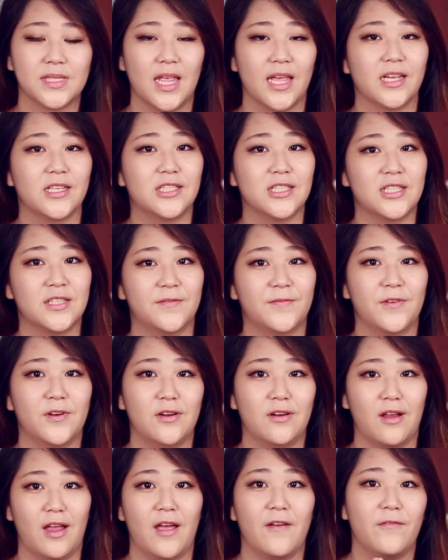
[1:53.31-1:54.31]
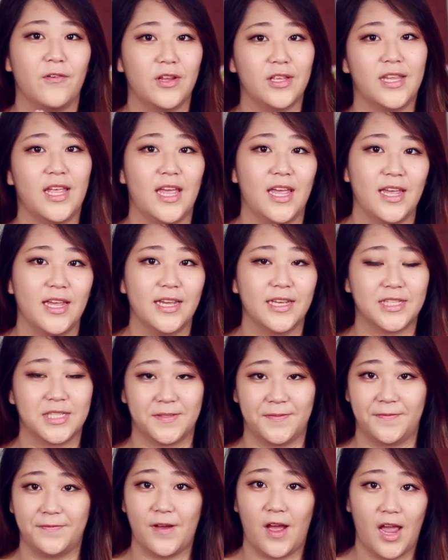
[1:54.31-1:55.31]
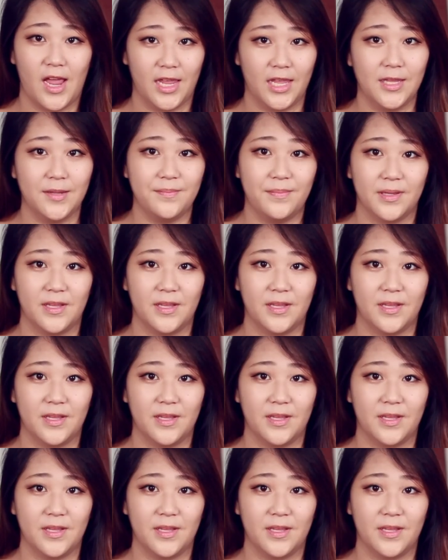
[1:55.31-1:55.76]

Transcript: Like just for every day it's fine,